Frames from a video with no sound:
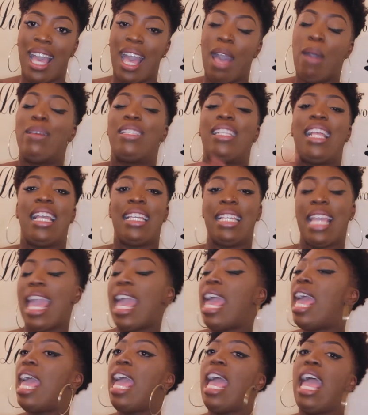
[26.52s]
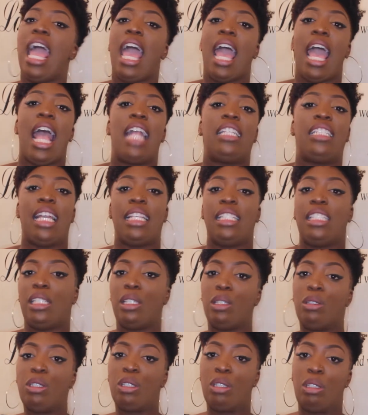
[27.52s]
I was like, yeah, I checked
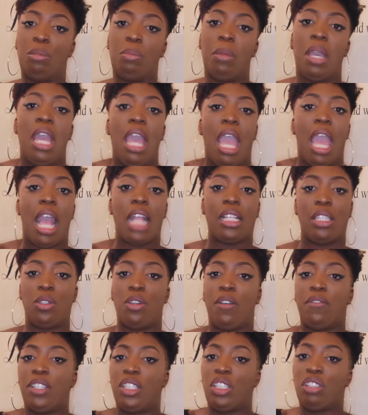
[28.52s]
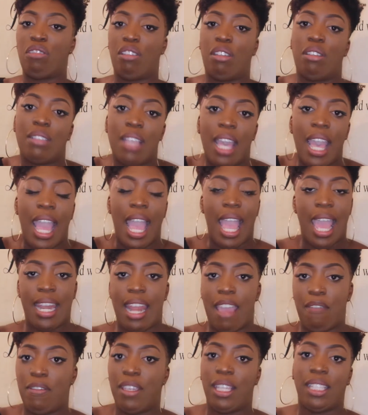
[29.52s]
YouTube, I took off the screws
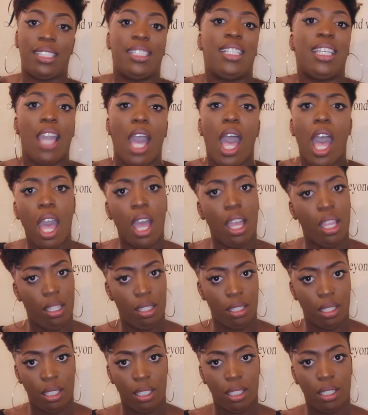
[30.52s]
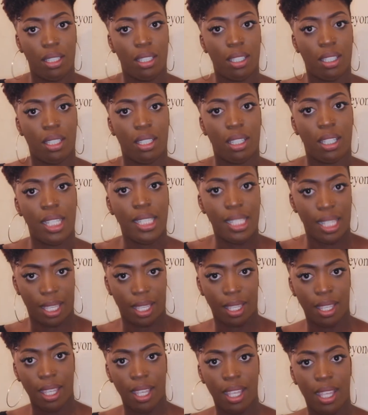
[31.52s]
and I fixed it. Ah, is
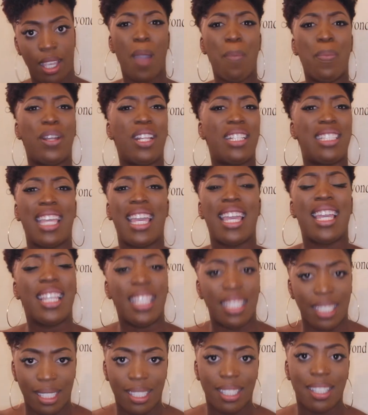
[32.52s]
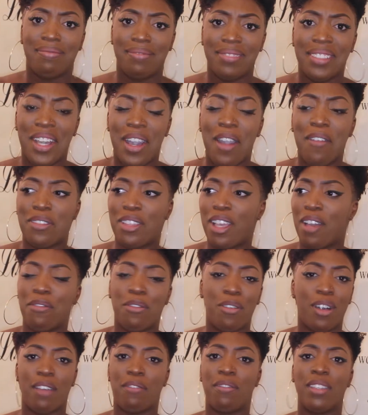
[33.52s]
it? A couple of days after I
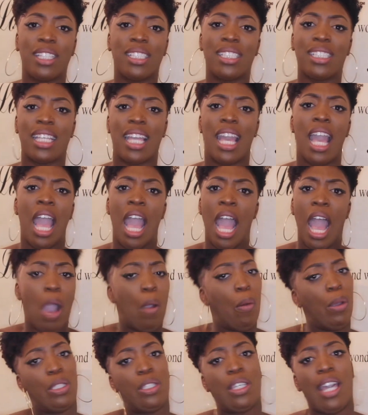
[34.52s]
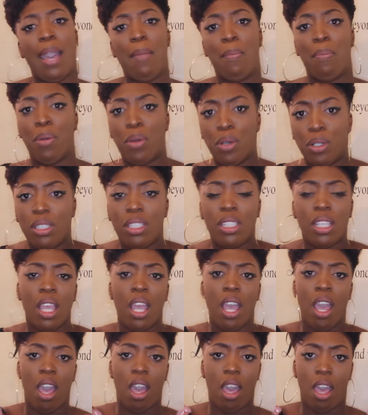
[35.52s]
thought I fixed it, I went to go and put
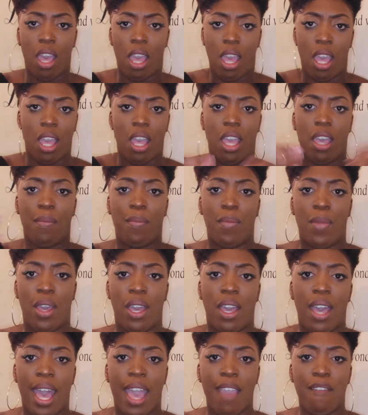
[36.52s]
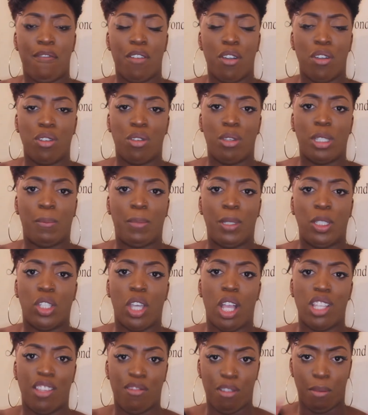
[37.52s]
um, iPhone U S B
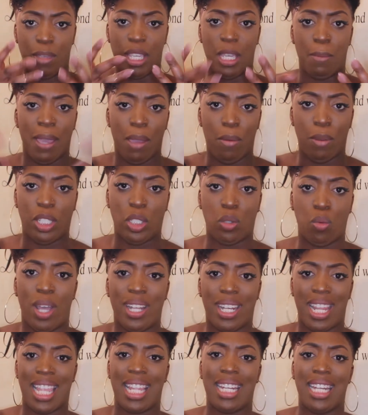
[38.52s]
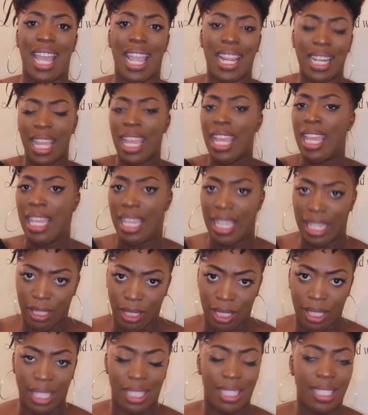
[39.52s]
charger from eBay, which is one ninety-nine,
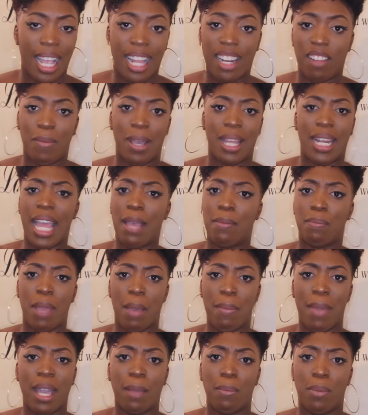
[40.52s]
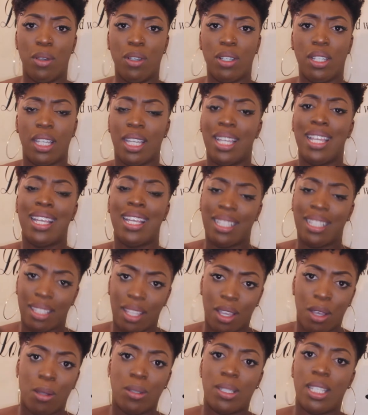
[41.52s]
into the side of my, lap my MacBook.
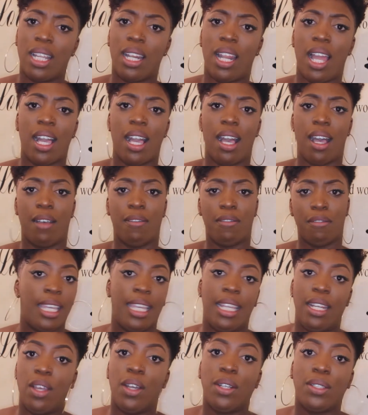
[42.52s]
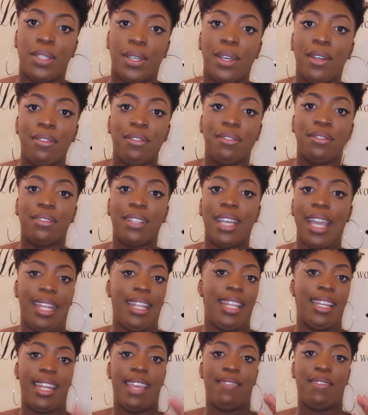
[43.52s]
The whole thing locked off. It locked off
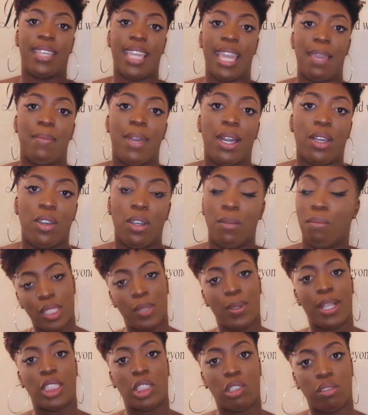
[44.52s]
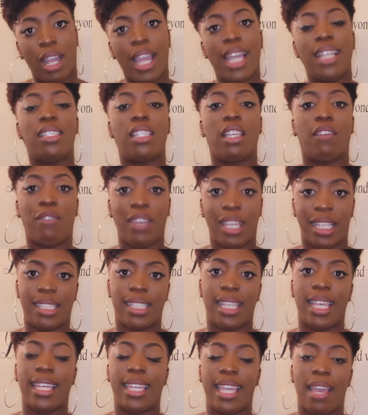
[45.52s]
and it never came back on. So I tried to
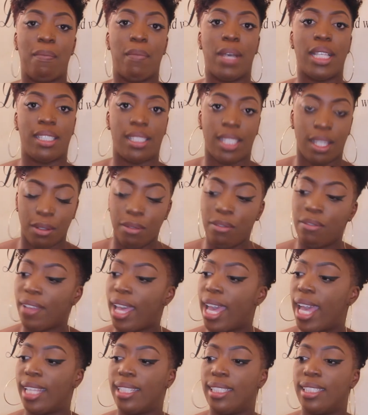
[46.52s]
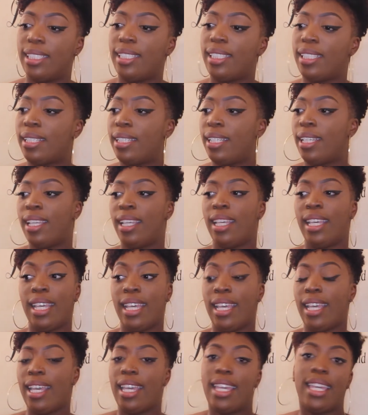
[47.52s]
fix it again myself and
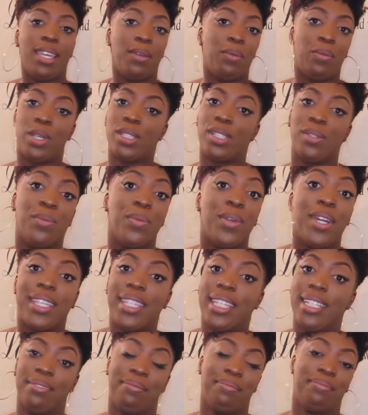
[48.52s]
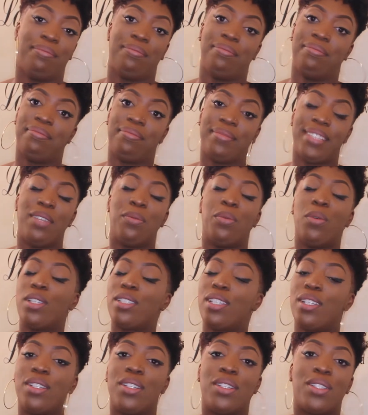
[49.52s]
it wasn't working. It
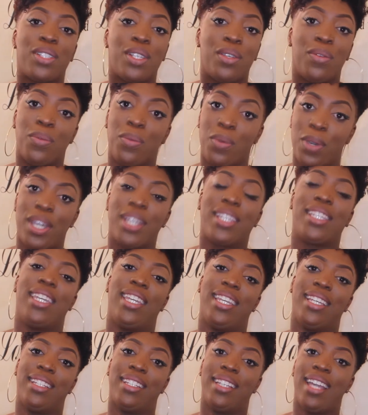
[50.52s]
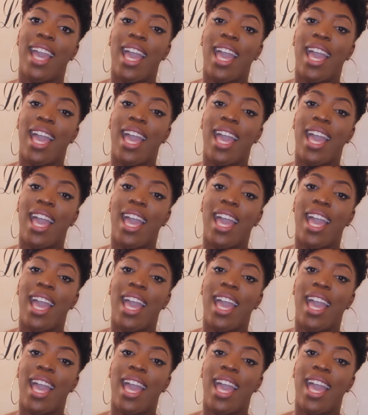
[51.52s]
wasn't working.